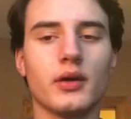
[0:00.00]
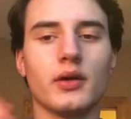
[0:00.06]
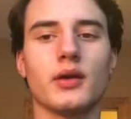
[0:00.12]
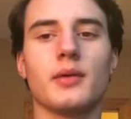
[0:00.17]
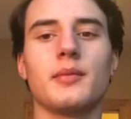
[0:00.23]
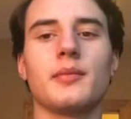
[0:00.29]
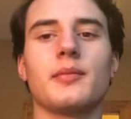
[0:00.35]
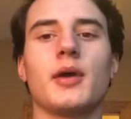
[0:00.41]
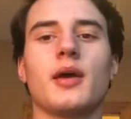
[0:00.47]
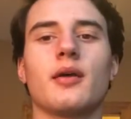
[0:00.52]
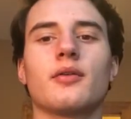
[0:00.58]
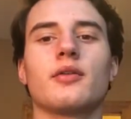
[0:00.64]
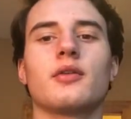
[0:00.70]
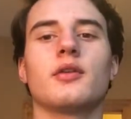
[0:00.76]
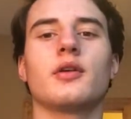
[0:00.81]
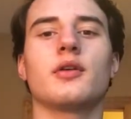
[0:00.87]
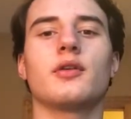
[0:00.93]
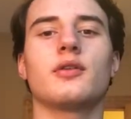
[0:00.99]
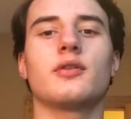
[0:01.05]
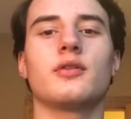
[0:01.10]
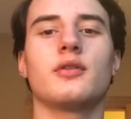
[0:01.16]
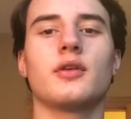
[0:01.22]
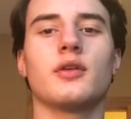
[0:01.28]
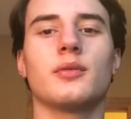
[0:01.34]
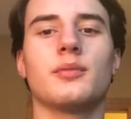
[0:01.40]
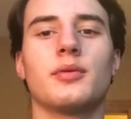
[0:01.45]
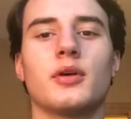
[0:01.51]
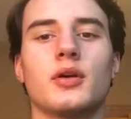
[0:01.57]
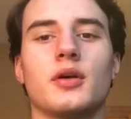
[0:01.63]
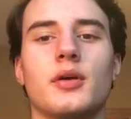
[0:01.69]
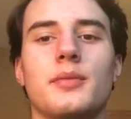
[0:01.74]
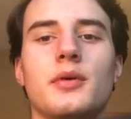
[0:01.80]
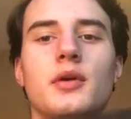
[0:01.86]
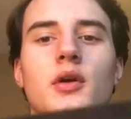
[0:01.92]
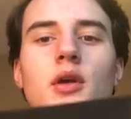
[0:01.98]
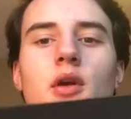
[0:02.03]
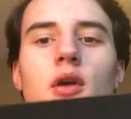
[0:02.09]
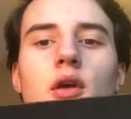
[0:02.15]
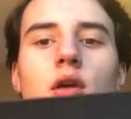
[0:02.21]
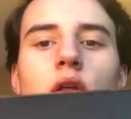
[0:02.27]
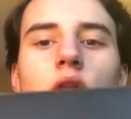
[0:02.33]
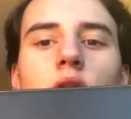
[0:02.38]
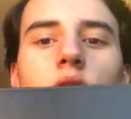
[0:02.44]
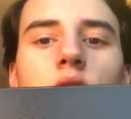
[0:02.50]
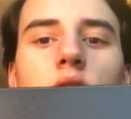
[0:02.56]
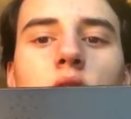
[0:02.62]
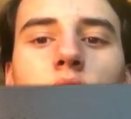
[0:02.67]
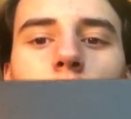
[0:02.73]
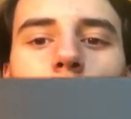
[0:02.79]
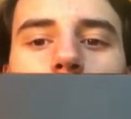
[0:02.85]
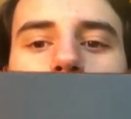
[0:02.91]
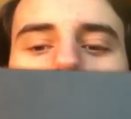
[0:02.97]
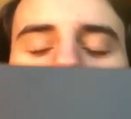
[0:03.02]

coming back with another sneaker pickup, like